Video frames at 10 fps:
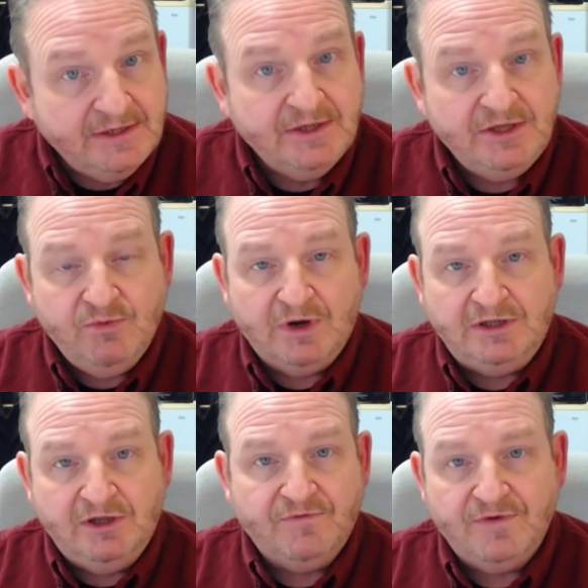You want to
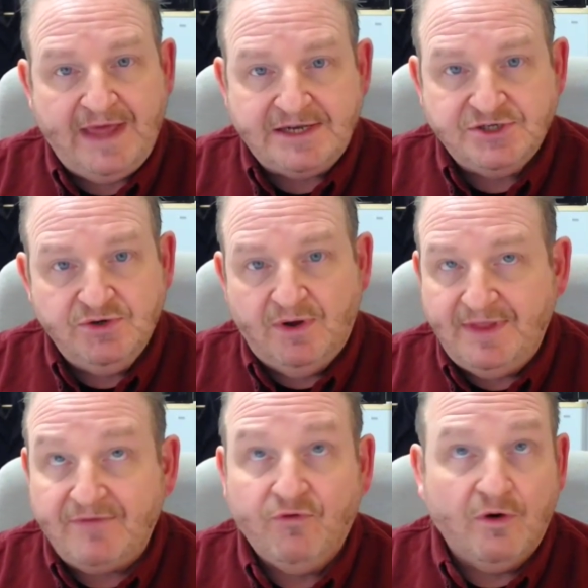look for that too on
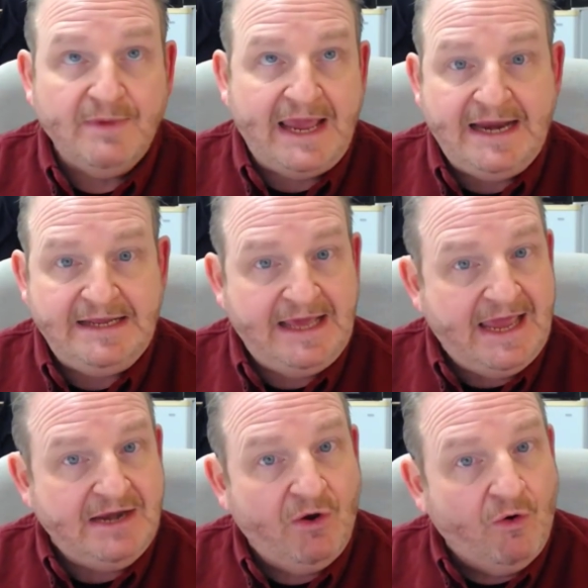that Form
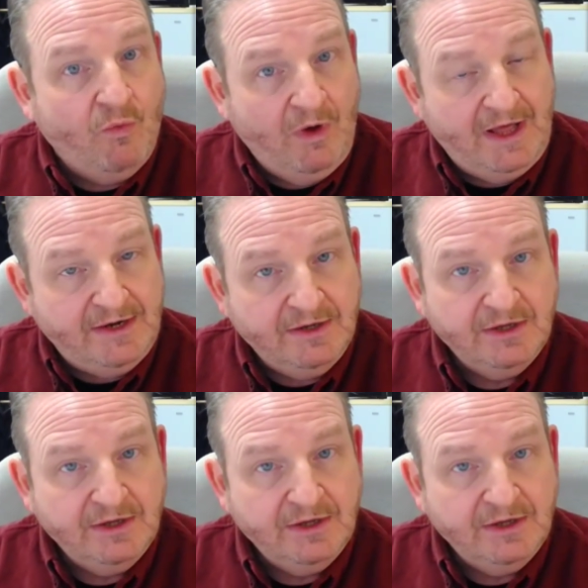8801.